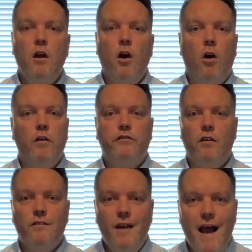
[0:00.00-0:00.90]
or a
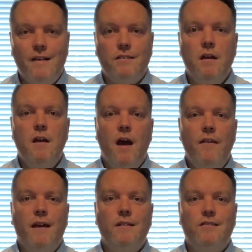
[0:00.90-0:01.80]
certain task, and
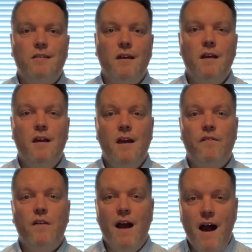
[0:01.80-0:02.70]
they can see if
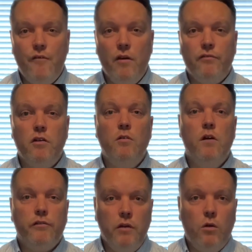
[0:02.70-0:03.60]
they're halfway through,
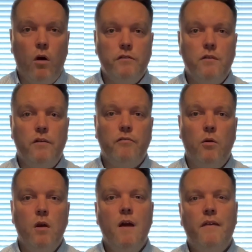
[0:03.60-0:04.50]
three quarters of the way through,